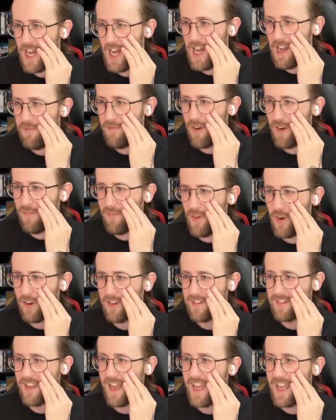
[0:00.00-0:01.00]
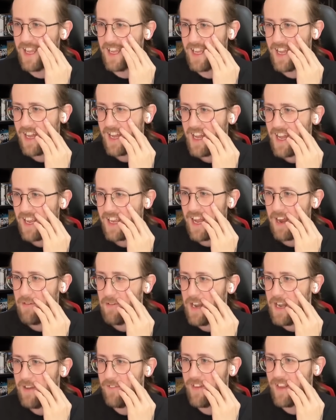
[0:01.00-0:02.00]
For fuck's sake, get
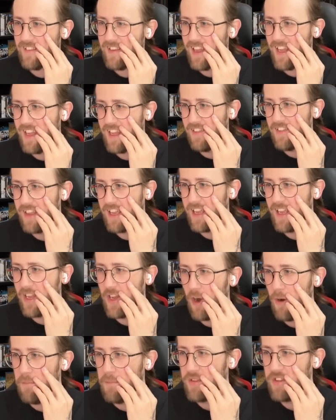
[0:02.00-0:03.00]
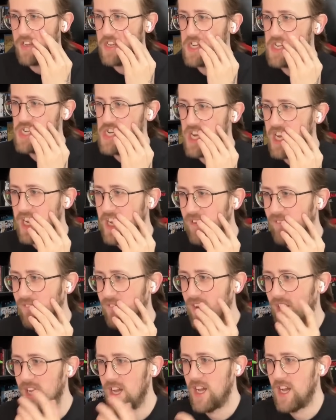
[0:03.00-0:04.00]
rid of Izzy and the incompetent chief
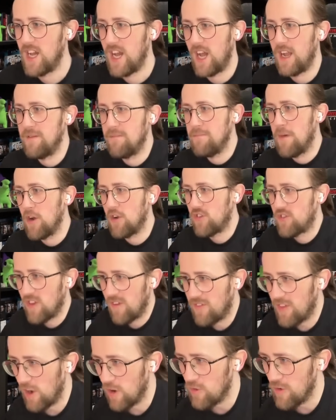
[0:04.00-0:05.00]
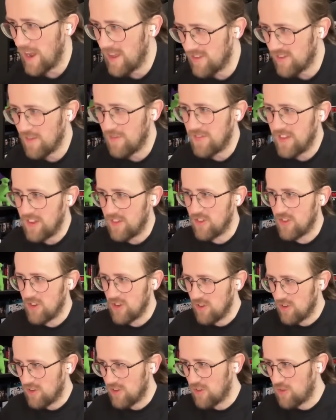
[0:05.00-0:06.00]
and most of the rest of these
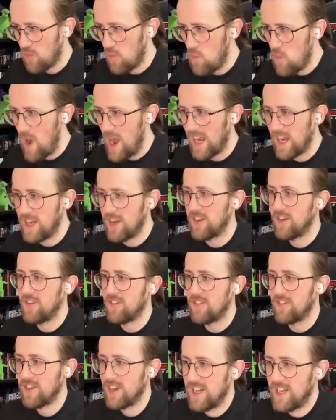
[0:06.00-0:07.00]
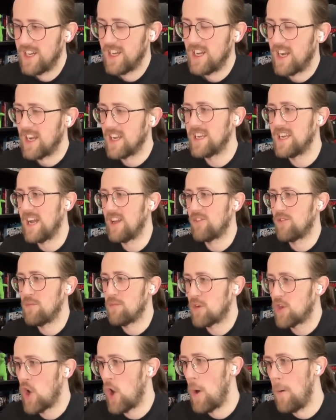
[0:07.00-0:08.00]
useless wankers and get some
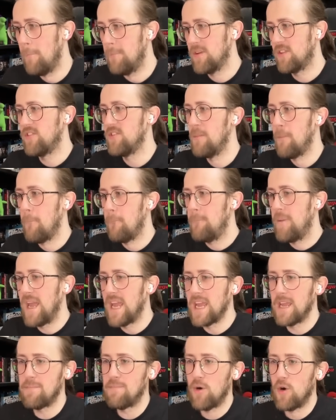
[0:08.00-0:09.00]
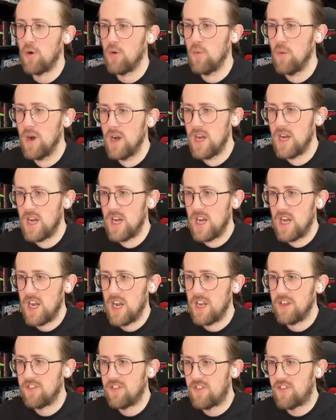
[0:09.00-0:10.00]
competent people.
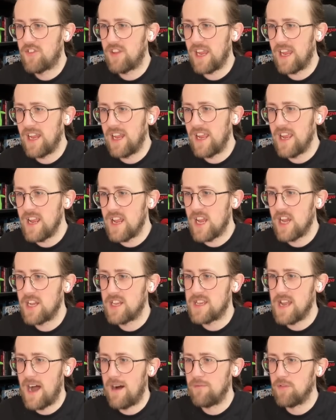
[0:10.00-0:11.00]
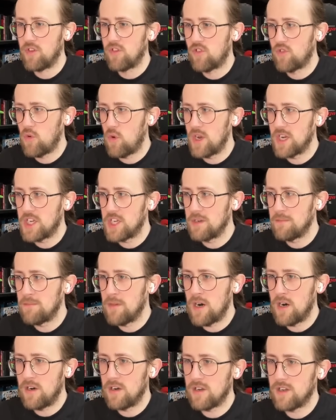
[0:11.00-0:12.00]
And stealing cadavers, question
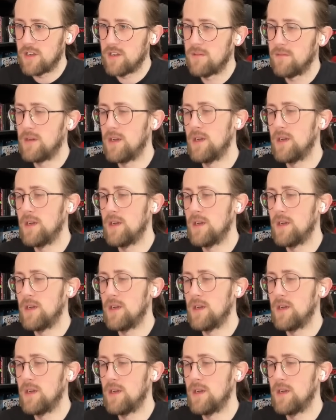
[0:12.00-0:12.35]
mark?